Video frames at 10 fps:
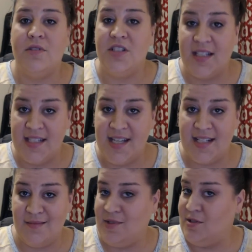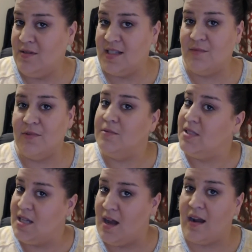would you like to take some notes? Or
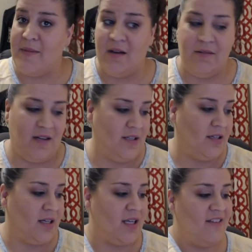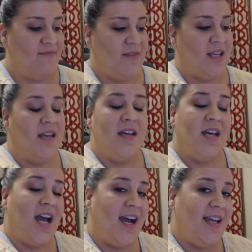we'll talk about whatever you're going to give me.
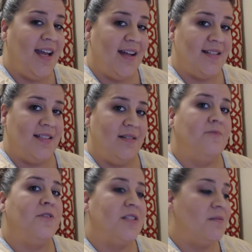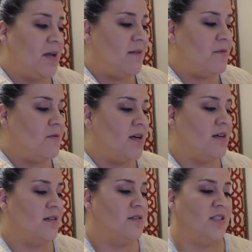I asked them for some
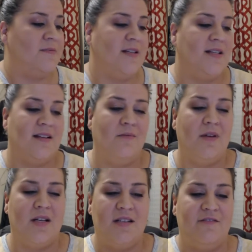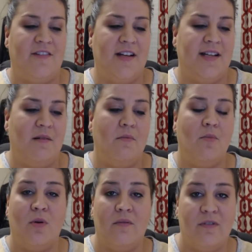paperwork just because I wanted to find out
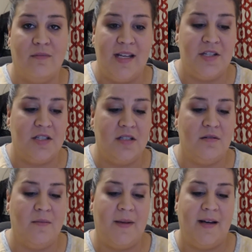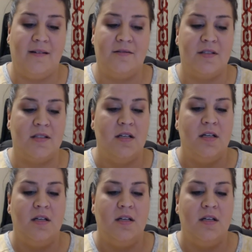more information about,